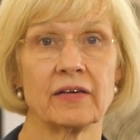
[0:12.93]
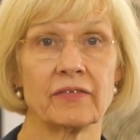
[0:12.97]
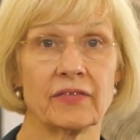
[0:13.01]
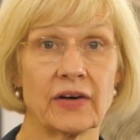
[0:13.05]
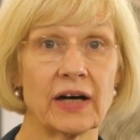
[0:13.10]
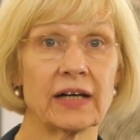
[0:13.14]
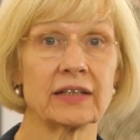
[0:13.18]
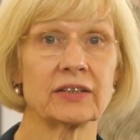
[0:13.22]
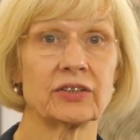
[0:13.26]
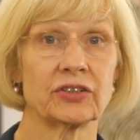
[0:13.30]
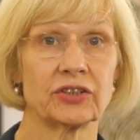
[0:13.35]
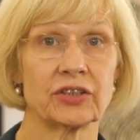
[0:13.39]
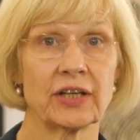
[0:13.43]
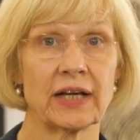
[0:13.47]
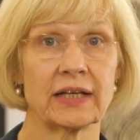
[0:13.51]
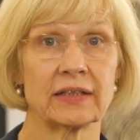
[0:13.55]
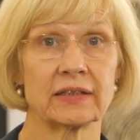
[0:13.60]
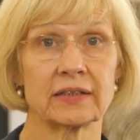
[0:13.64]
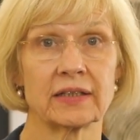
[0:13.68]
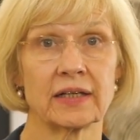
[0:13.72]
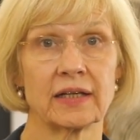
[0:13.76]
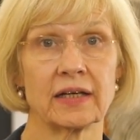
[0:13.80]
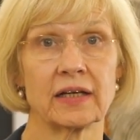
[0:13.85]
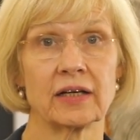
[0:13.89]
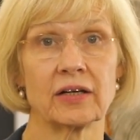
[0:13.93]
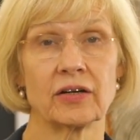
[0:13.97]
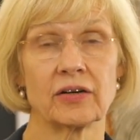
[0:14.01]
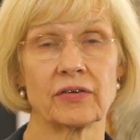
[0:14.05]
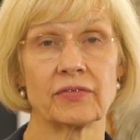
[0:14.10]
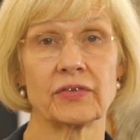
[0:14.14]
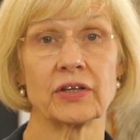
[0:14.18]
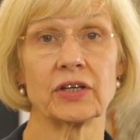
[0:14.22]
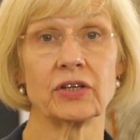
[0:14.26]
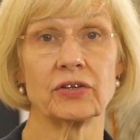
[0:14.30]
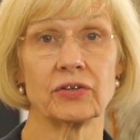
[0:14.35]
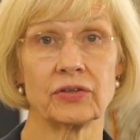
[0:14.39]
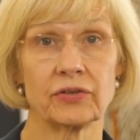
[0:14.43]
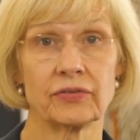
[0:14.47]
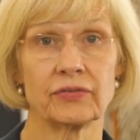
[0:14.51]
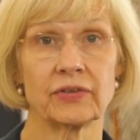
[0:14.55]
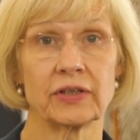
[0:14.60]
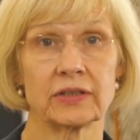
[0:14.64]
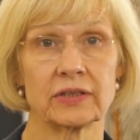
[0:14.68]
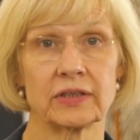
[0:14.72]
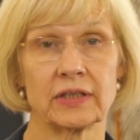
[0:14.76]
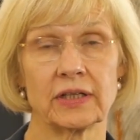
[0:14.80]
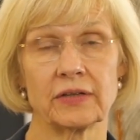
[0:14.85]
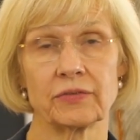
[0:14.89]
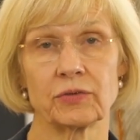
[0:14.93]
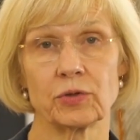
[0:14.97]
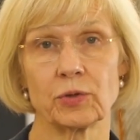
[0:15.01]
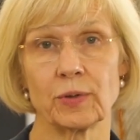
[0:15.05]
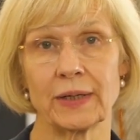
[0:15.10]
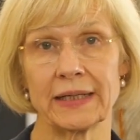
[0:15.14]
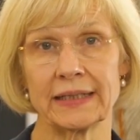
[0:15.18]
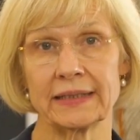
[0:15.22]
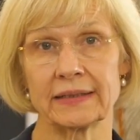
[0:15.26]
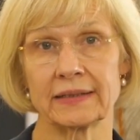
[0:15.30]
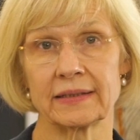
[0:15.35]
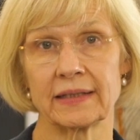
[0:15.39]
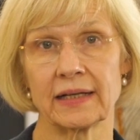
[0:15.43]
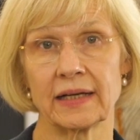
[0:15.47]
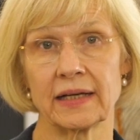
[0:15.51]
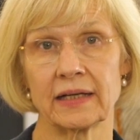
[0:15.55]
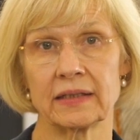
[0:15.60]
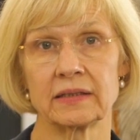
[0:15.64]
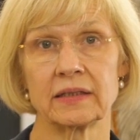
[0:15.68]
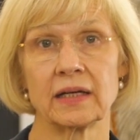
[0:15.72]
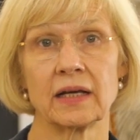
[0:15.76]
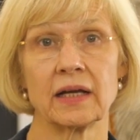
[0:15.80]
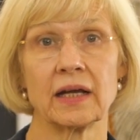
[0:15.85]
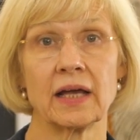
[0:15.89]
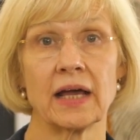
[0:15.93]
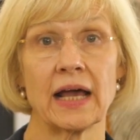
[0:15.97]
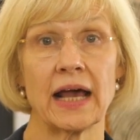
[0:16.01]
Vice Chancellor of the University of Queensland